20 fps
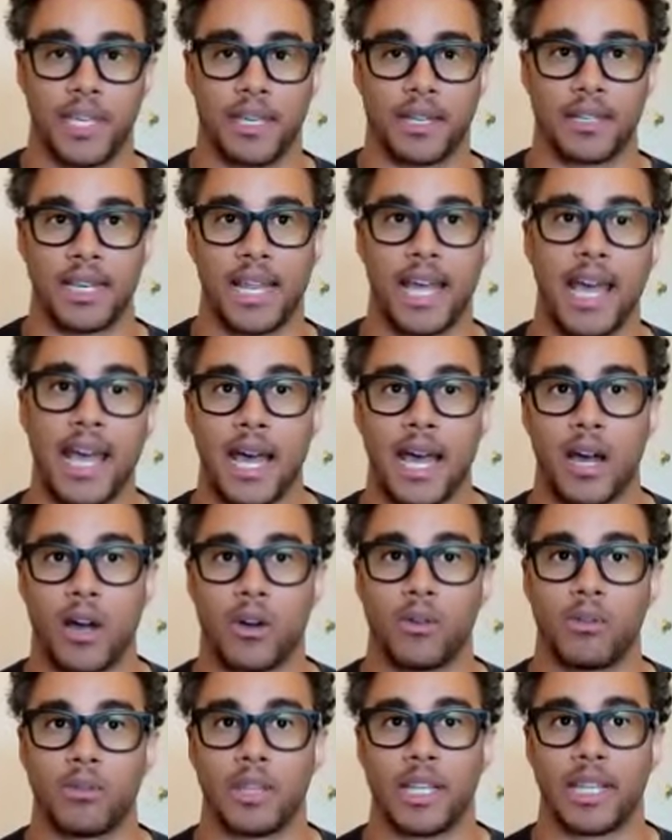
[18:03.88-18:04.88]
thing.
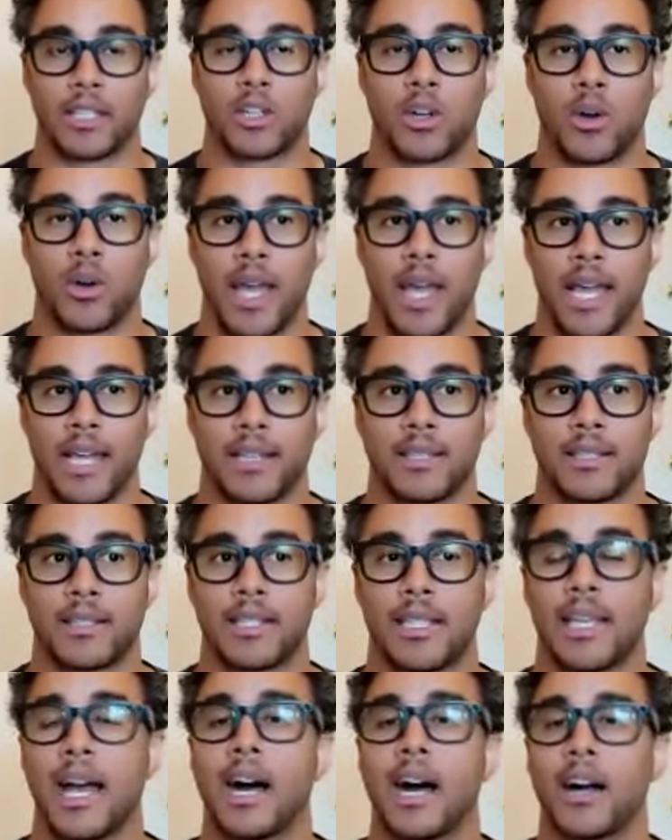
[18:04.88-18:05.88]
Now let's go ahead
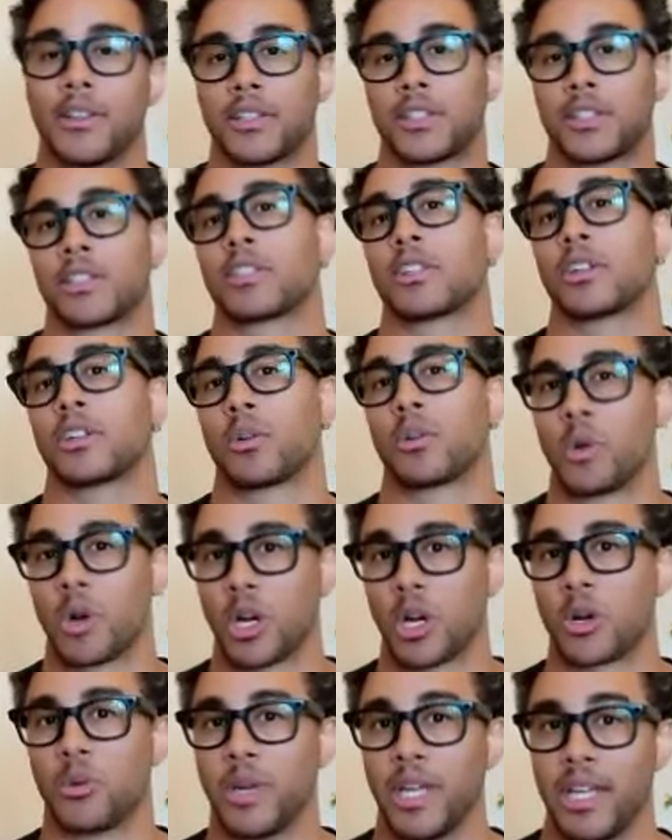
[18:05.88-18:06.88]
and see how this is going to
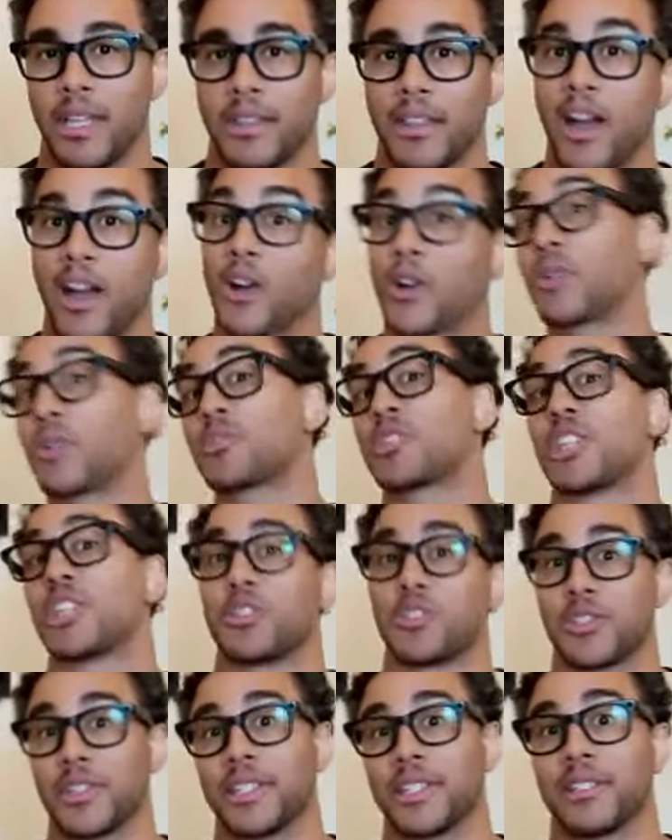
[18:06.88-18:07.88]
work with our own
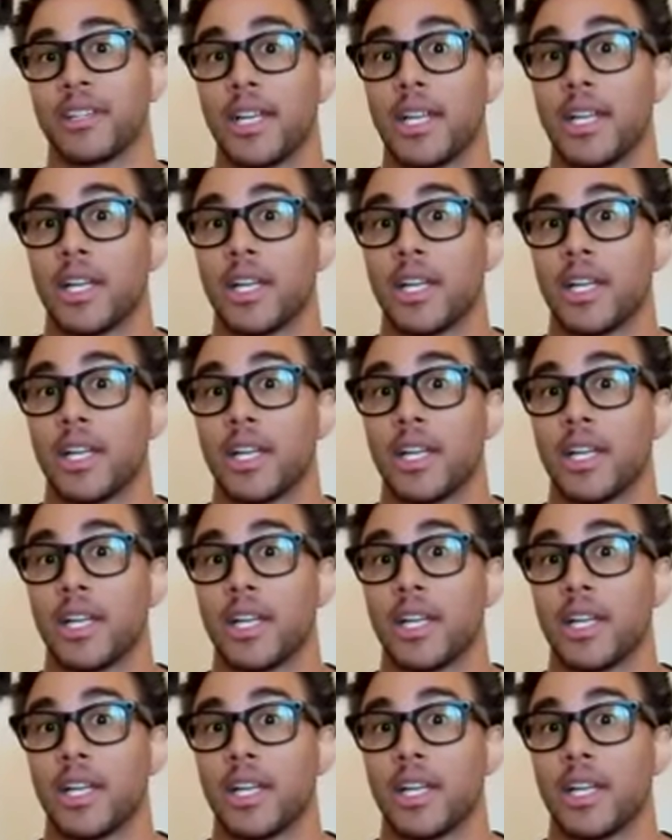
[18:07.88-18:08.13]
children,